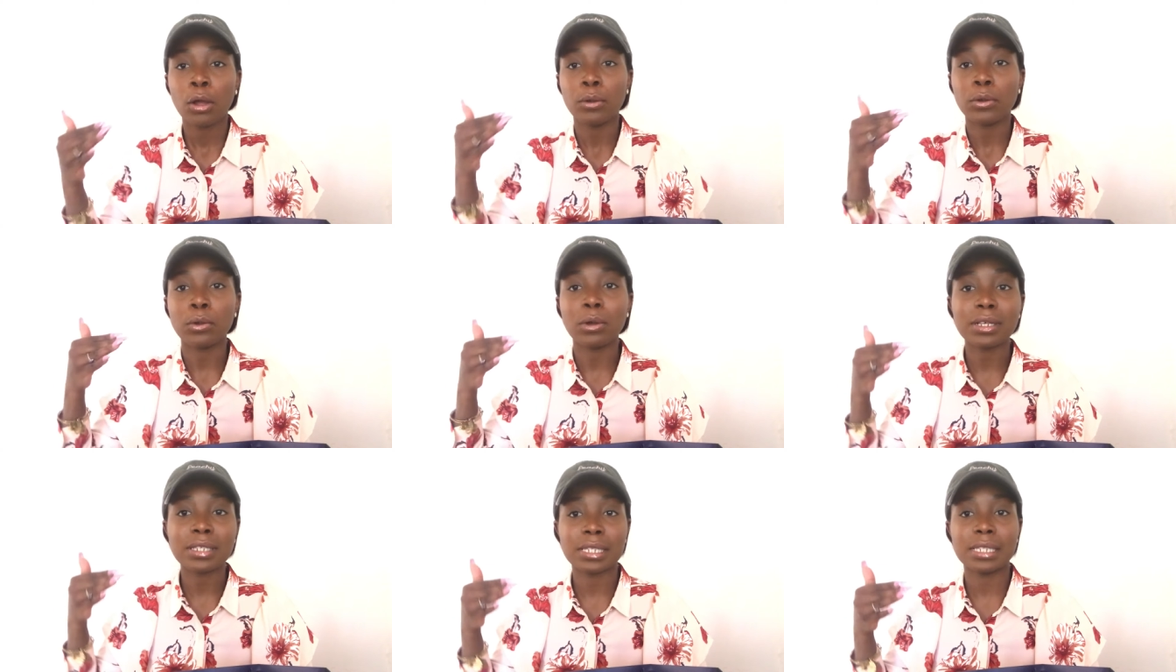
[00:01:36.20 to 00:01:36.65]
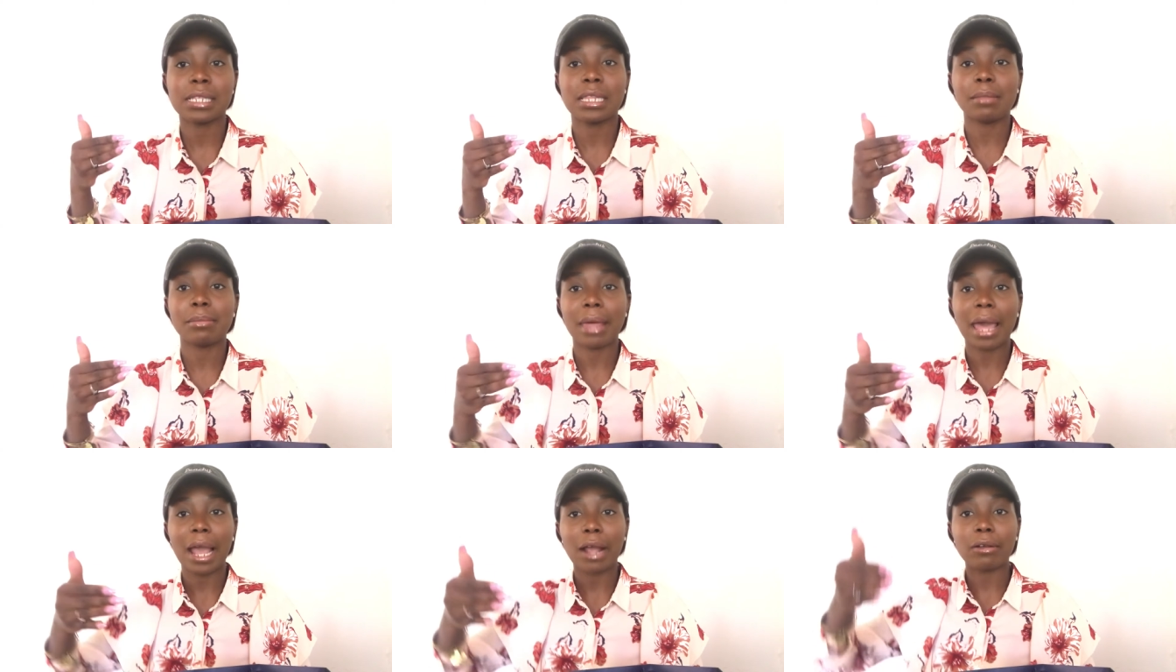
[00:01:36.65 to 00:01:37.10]
noises in
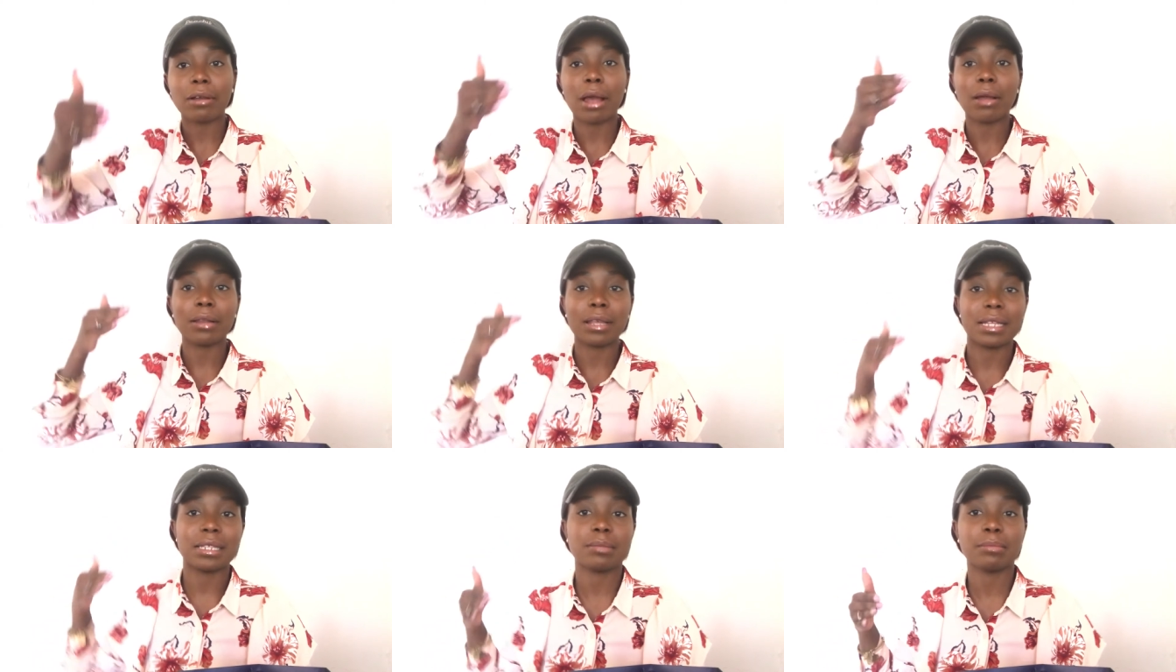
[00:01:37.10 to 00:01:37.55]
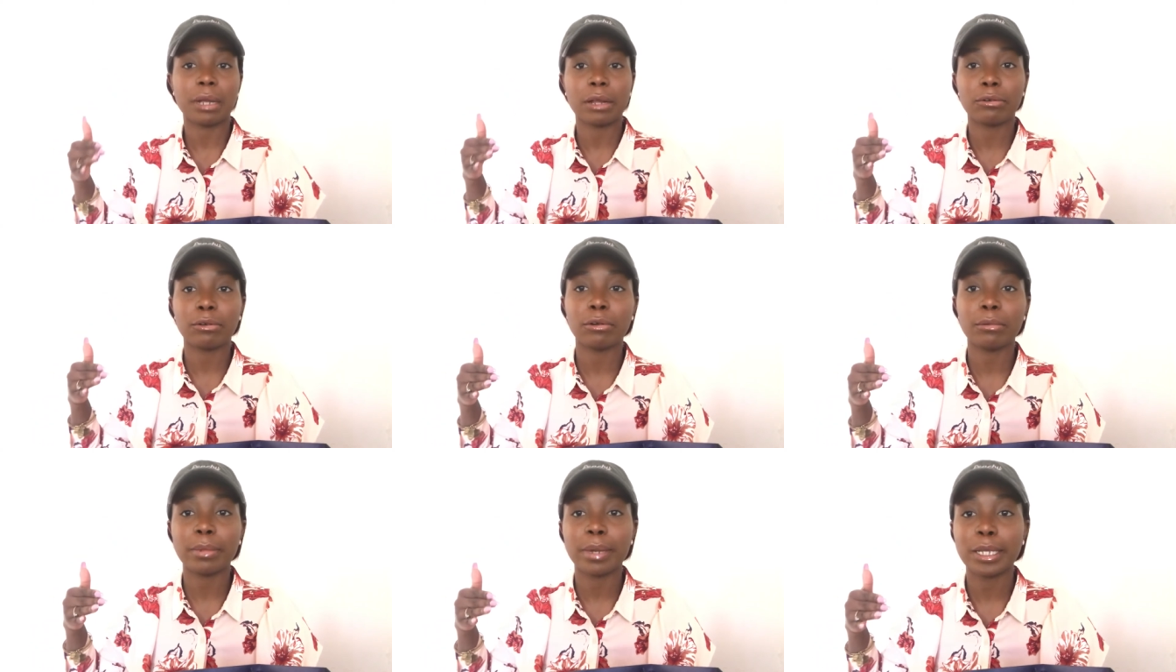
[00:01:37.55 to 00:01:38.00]
the background, it's
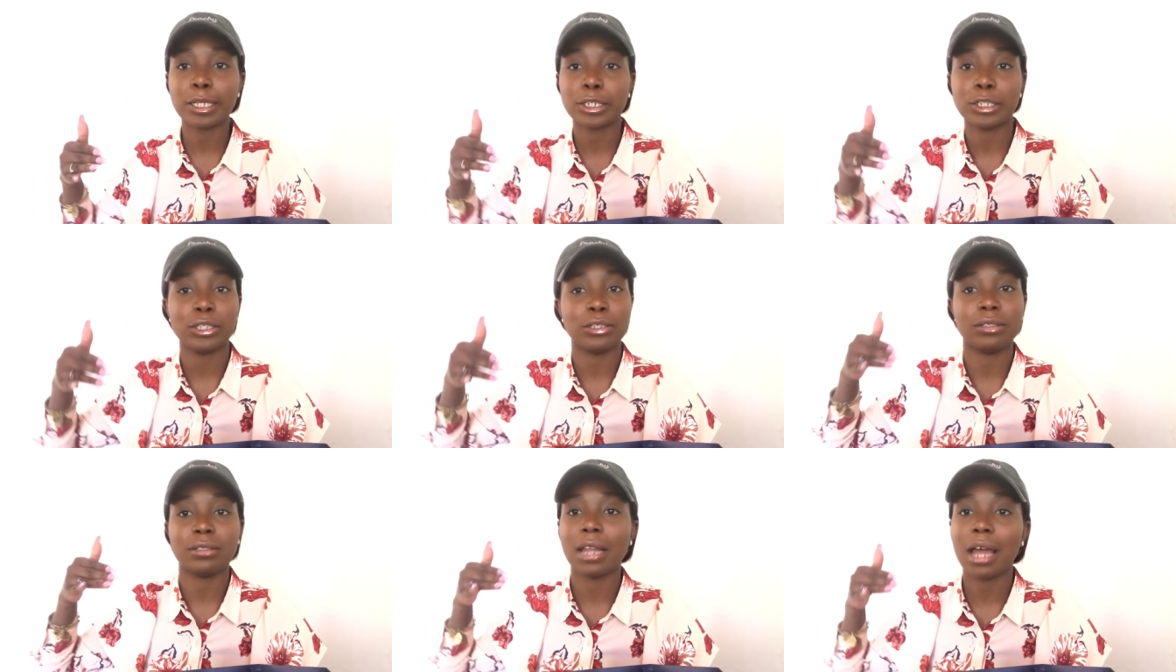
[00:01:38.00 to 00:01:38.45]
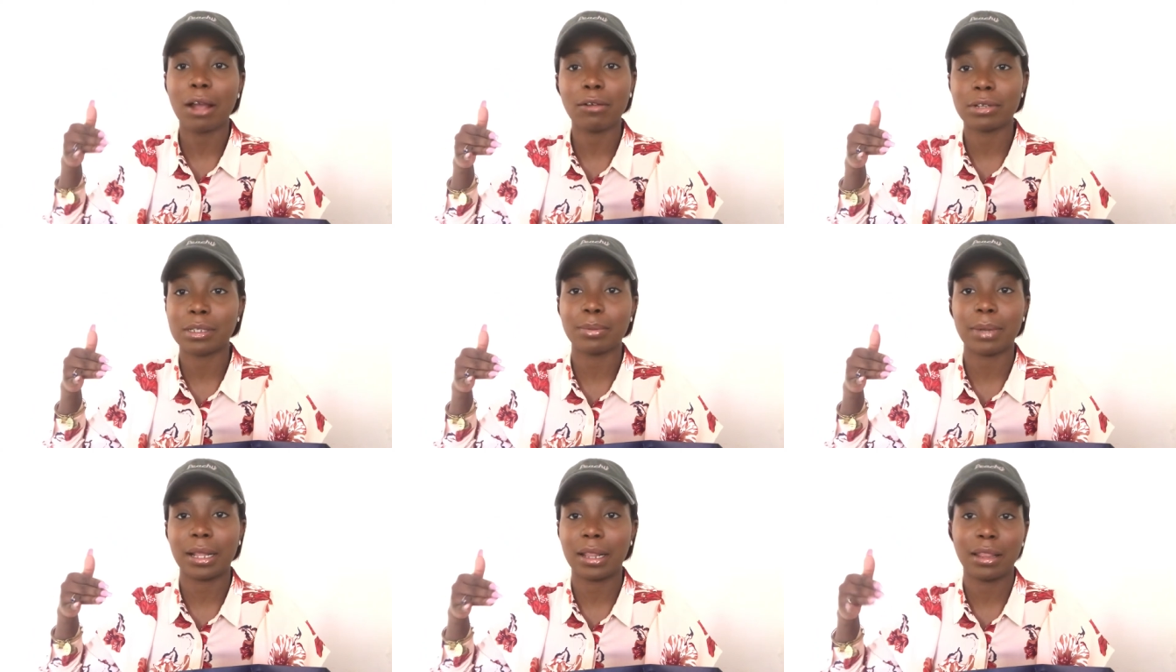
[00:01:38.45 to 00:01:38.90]
my roommate. She's not
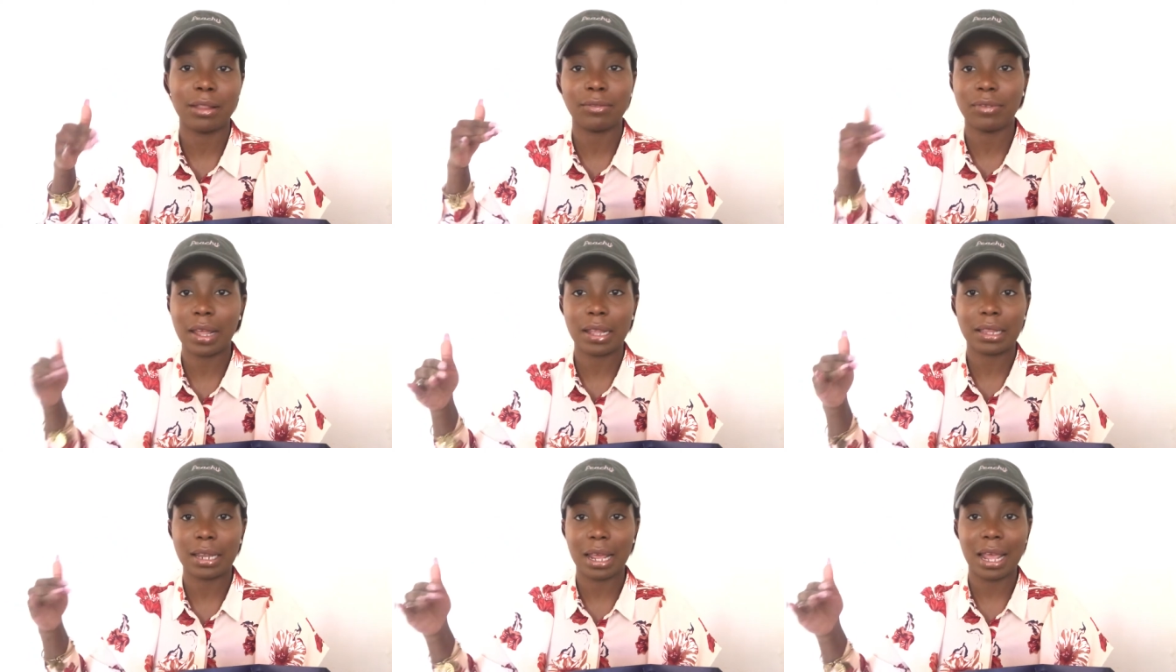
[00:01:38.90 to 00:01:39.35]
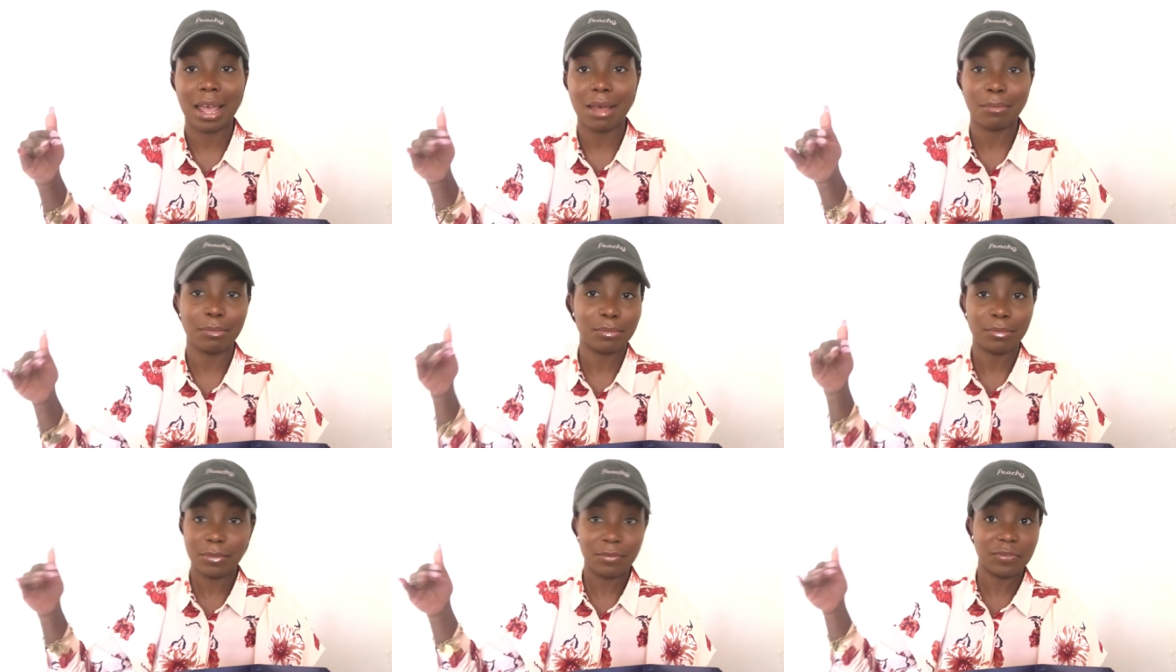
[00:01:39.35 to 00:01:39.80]
respecting the fact that I
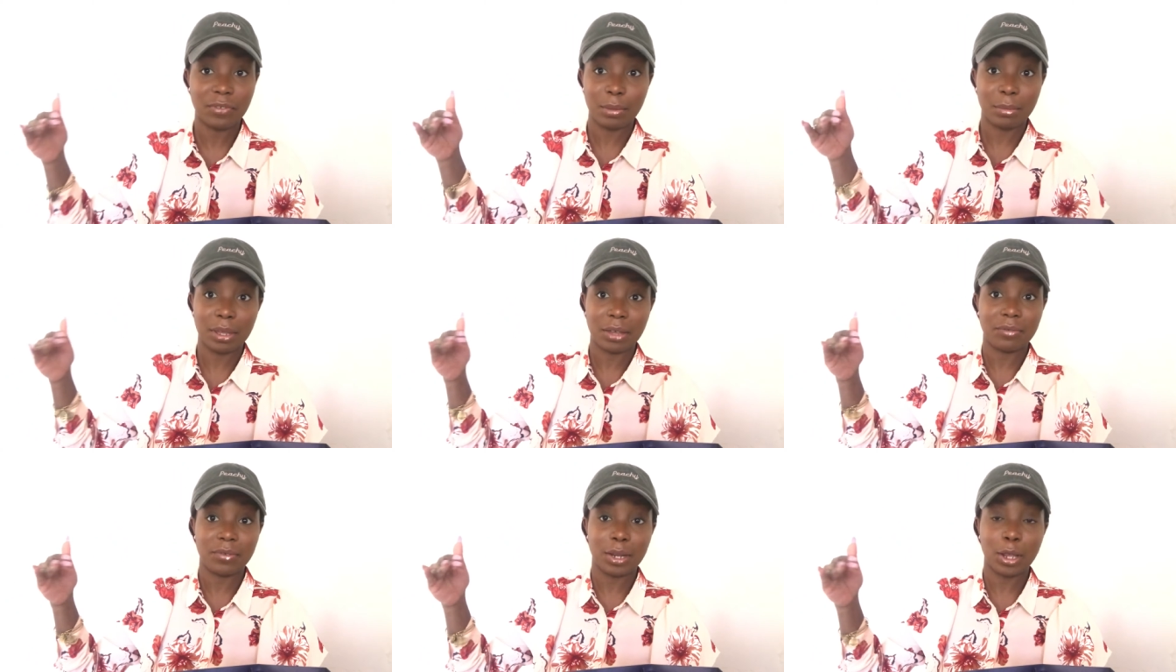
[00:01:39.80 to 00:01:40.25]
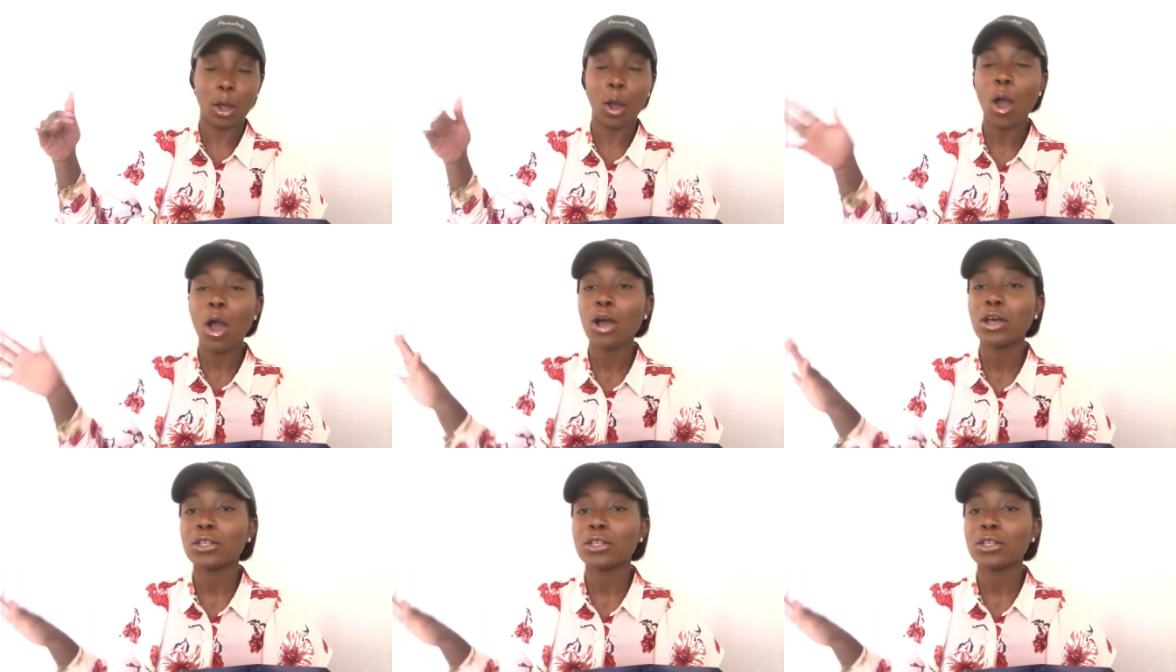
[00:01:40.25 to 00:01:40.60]
have, I'm filming a video.